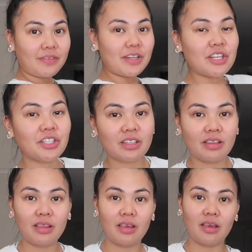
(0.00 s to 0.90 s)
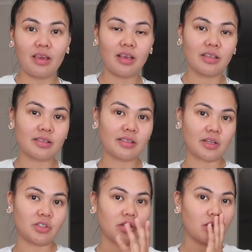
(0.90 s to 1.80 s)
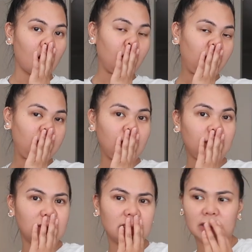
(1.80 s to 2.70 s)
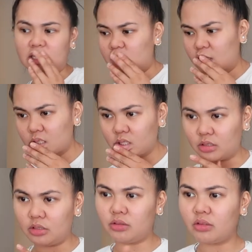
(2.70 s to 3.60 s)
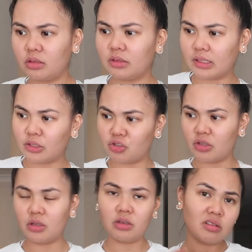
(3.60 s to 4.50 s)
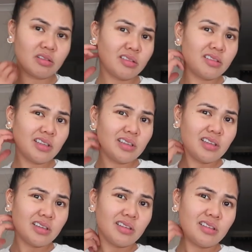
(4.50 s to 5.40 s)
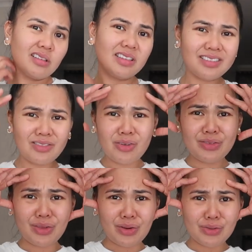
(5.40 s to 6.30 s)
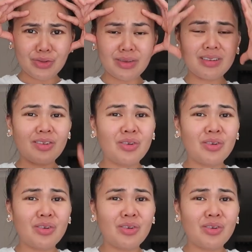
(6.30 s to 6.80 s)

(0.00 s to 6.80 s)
finished the section of, what was that section? No, it's not section. Not section.